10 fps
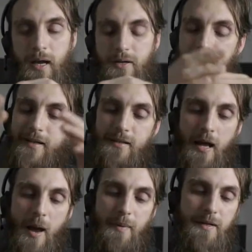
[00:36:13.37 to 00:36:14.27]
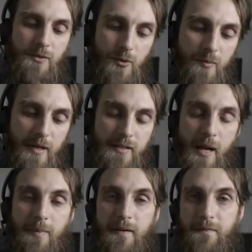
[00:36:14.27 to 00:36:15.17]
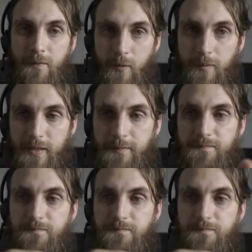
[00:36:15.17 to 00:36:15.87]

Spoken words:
you said it's not happening to me, it's happening for me,